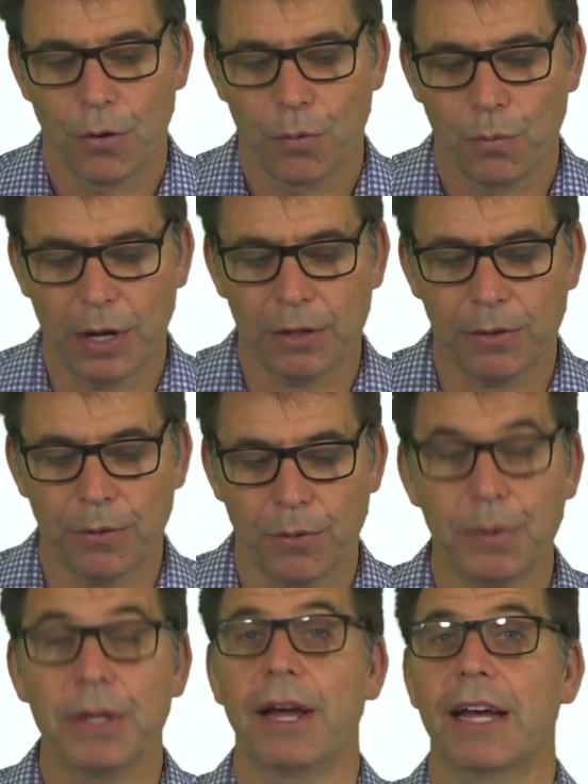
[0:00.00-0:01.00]
Well,
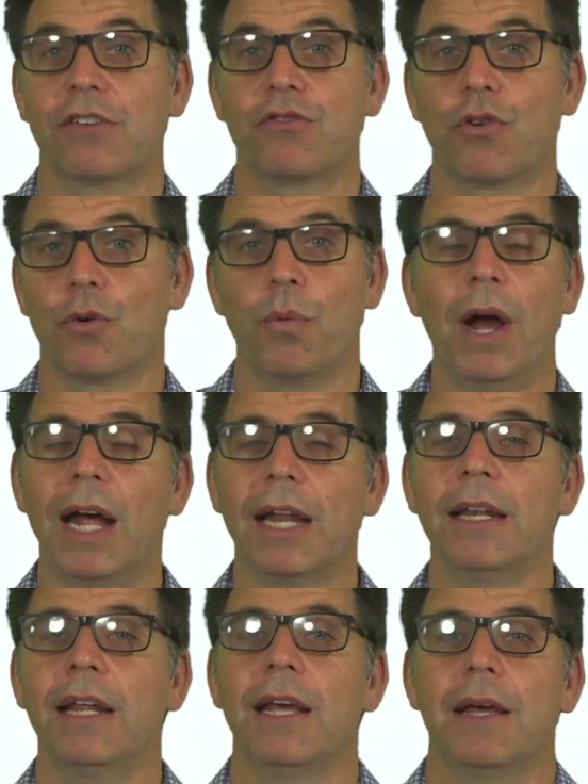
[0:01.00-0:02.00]
we know how to draw
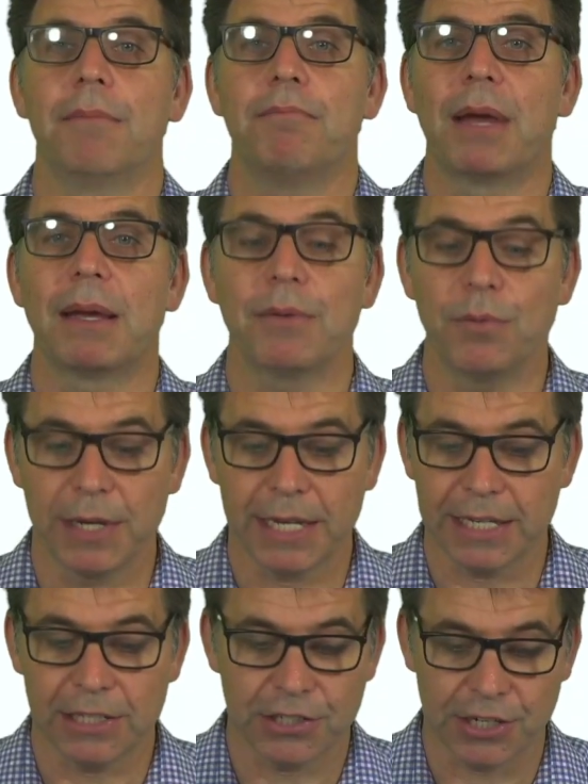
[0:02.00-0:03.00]
one. Maybe we
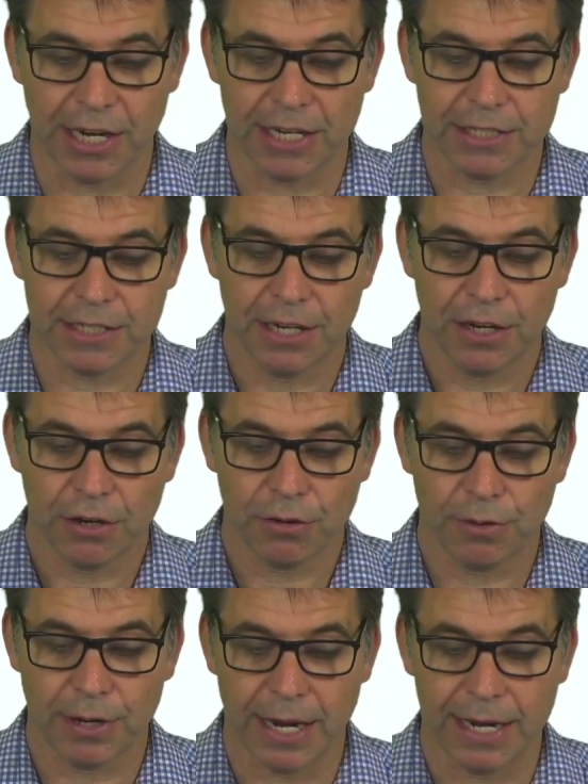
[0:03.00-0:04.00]
can just
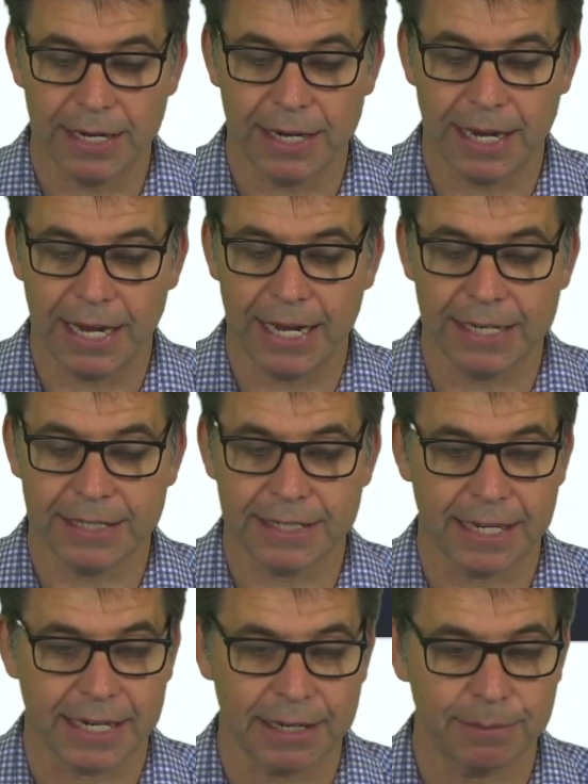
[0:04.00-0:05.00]
create a
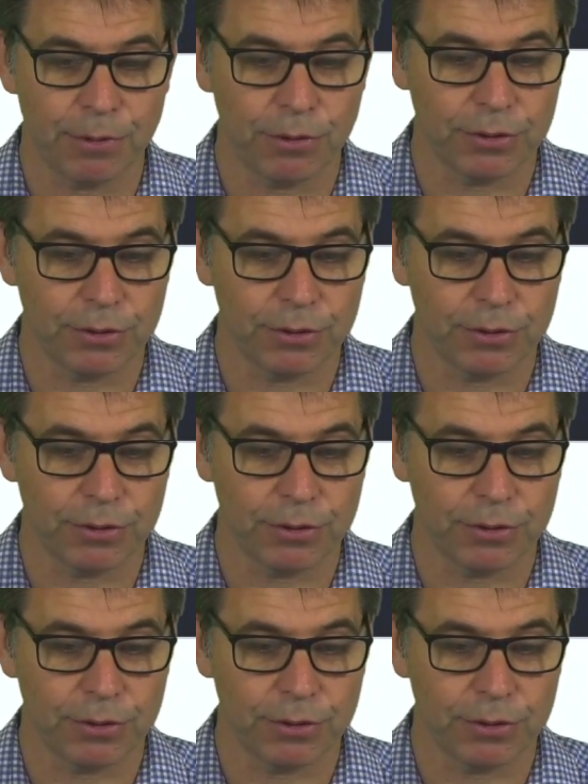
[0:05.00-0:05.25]
second ball.